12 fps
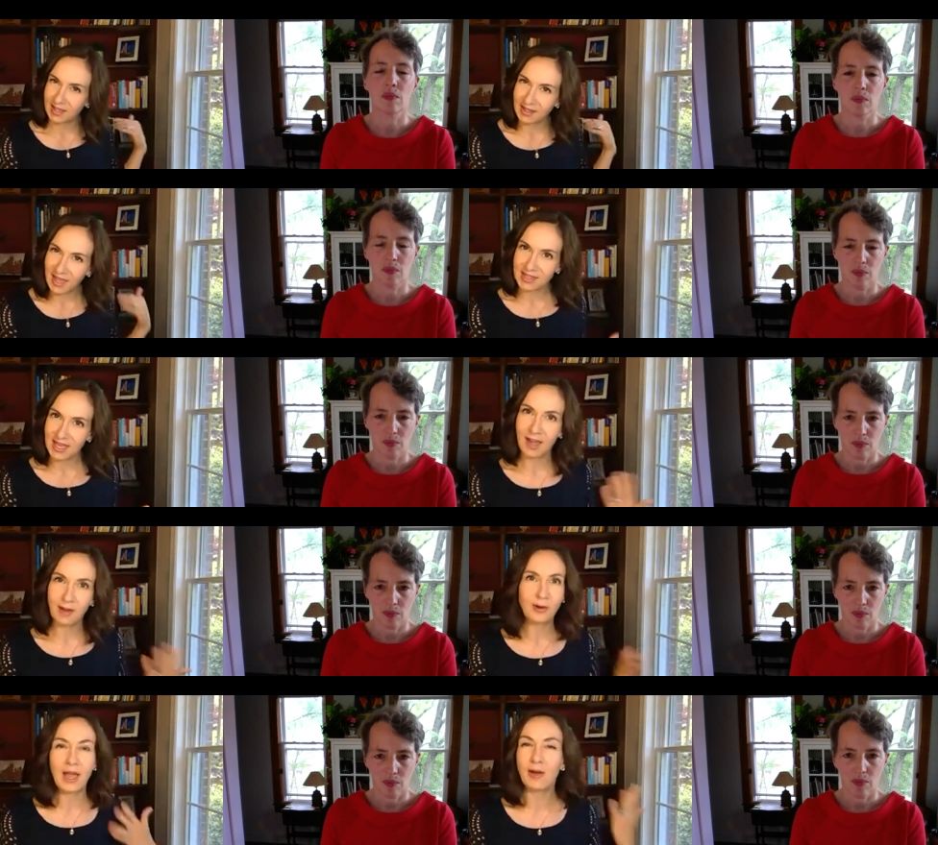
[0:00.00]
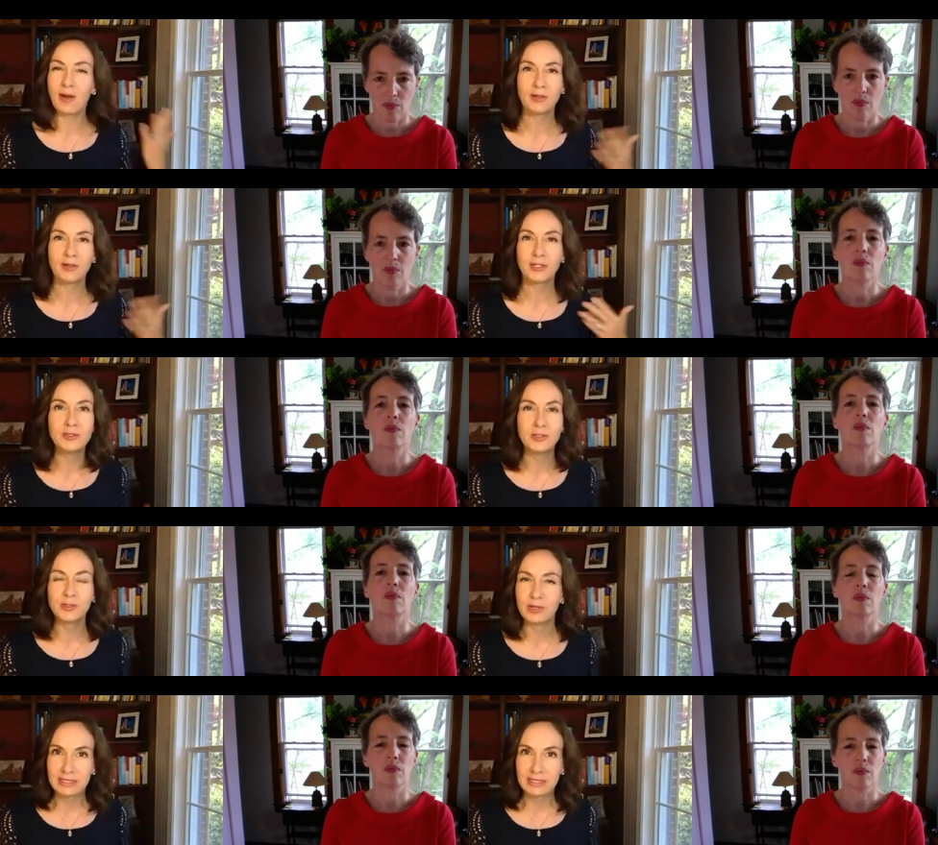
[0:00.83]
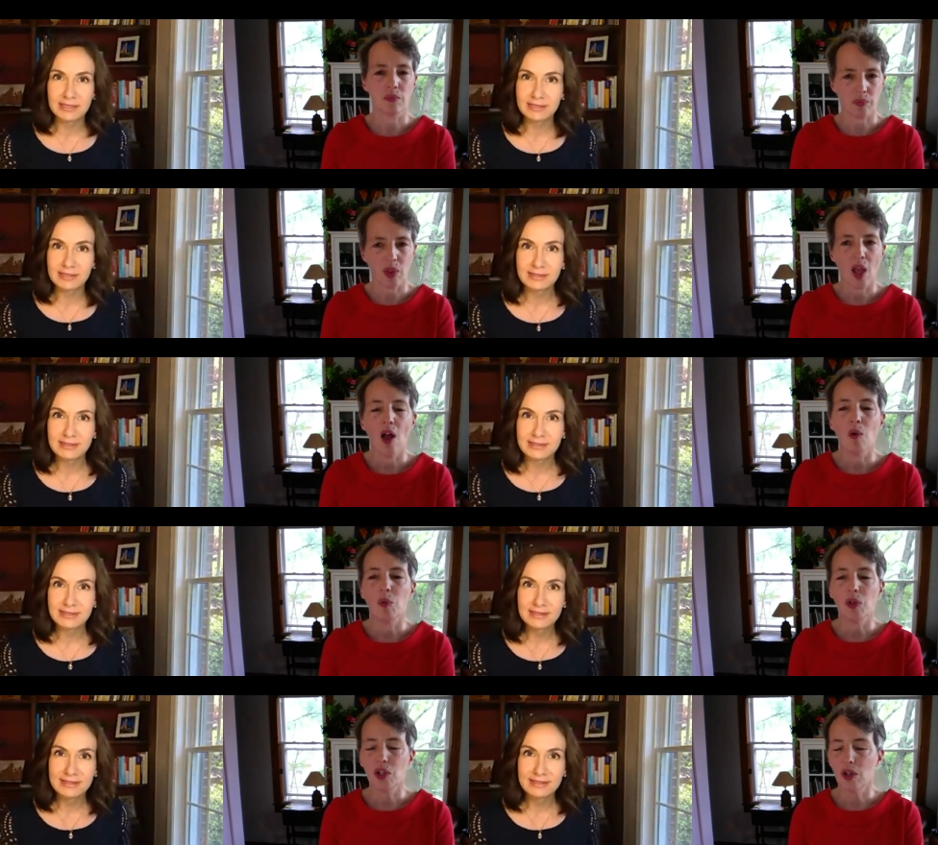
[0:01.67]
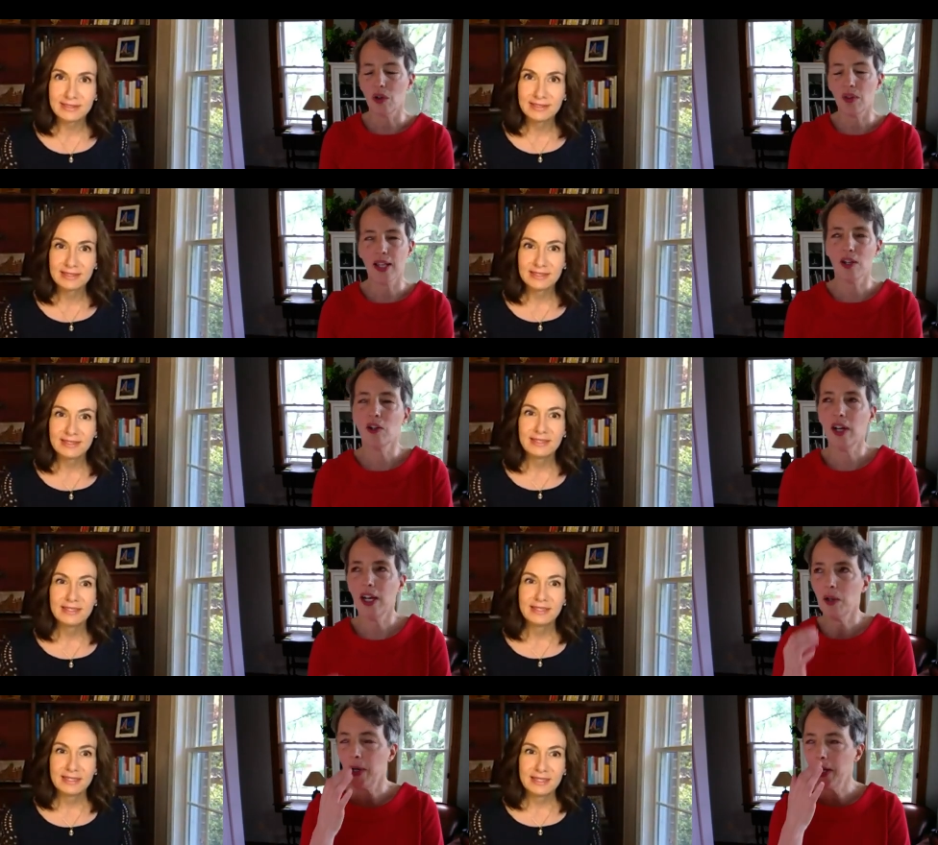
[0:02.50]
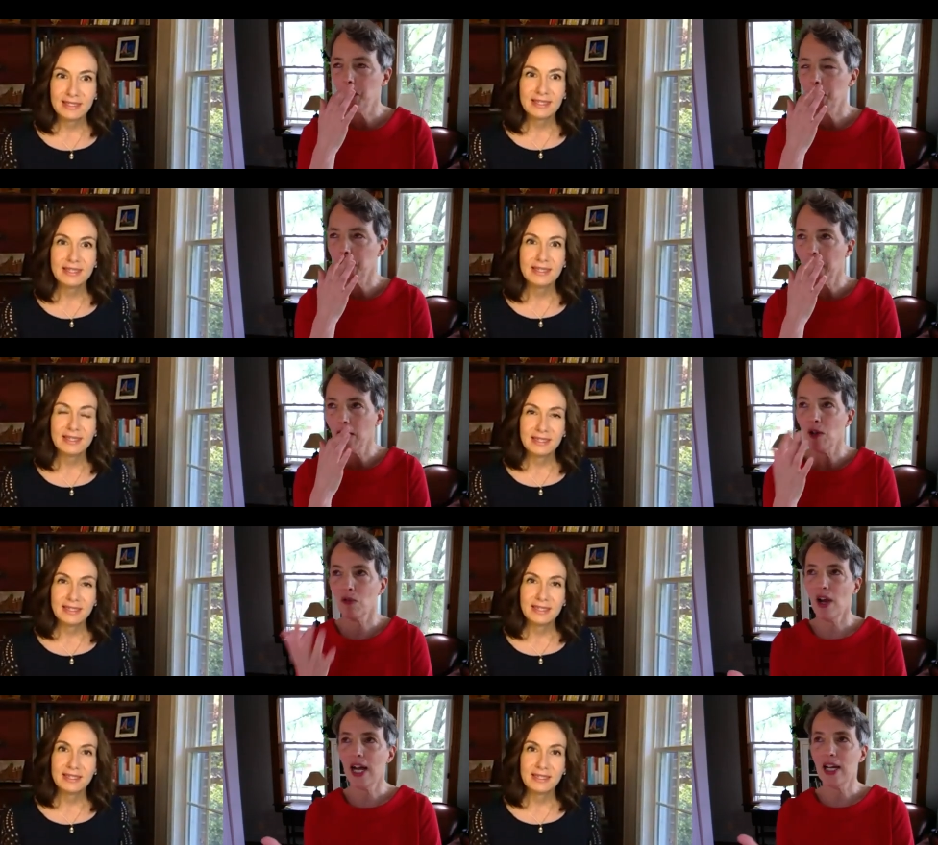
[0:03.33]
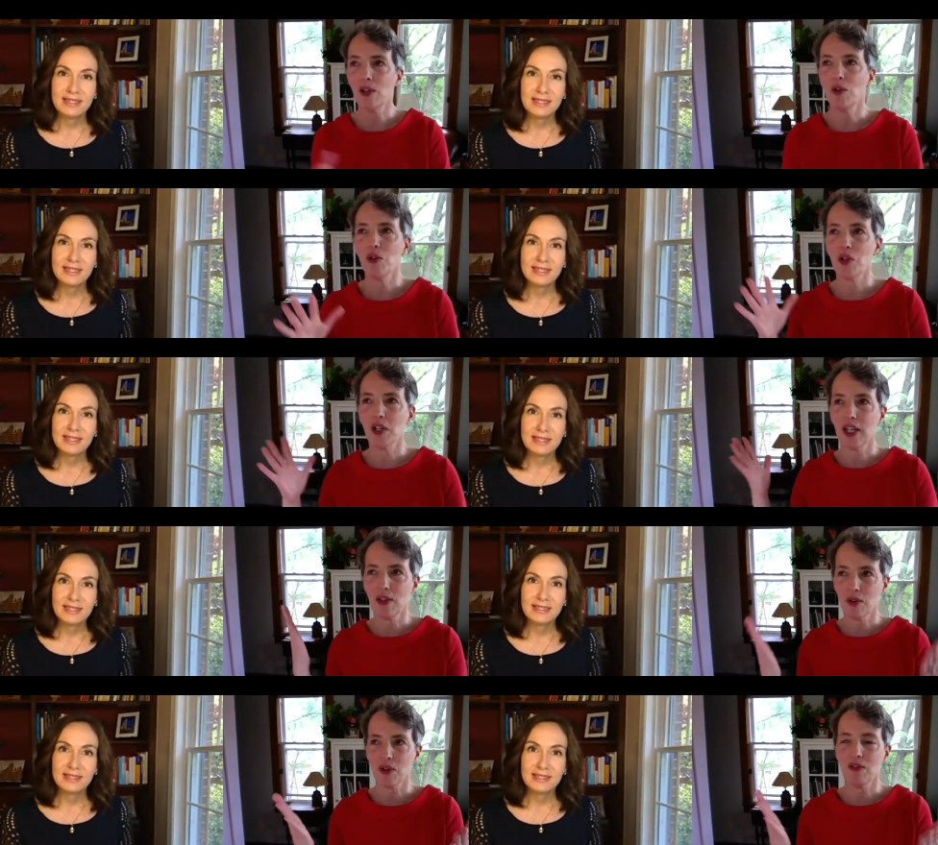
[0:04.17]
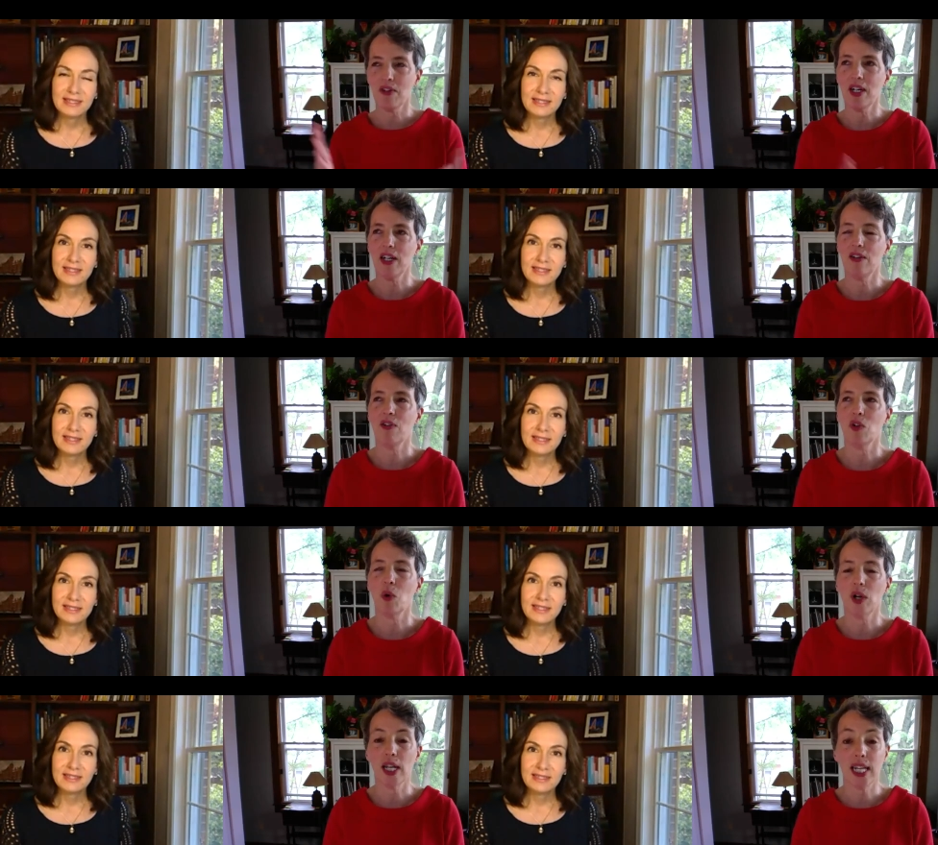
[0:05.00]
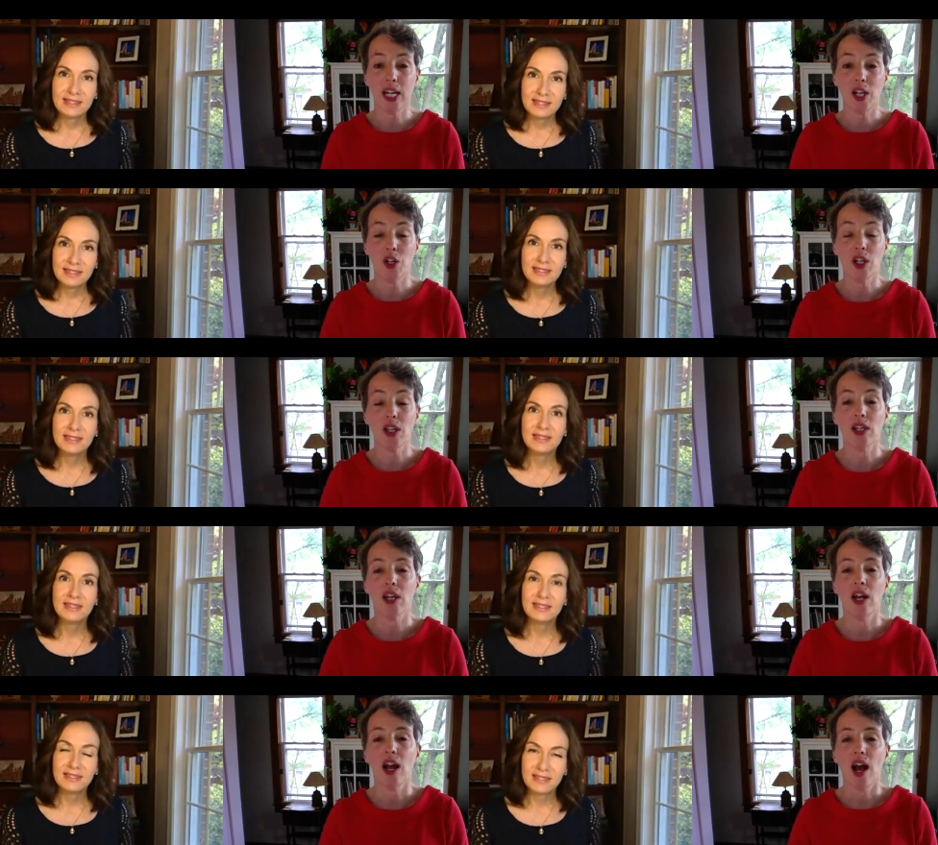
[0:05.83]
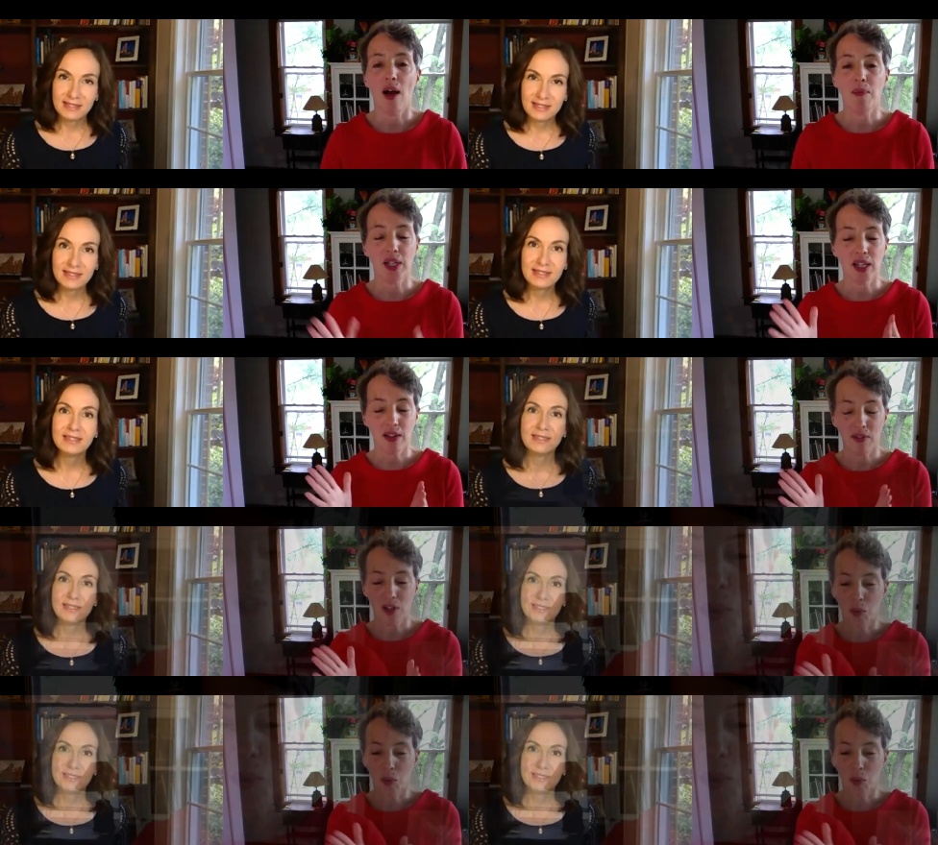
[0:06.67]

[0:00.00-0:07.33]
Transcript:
Speaker 1: at the, how, how are you doing this?
Speaker 2: So that's a great question. And you're right. Usually those are very different organizations. I'm going to give a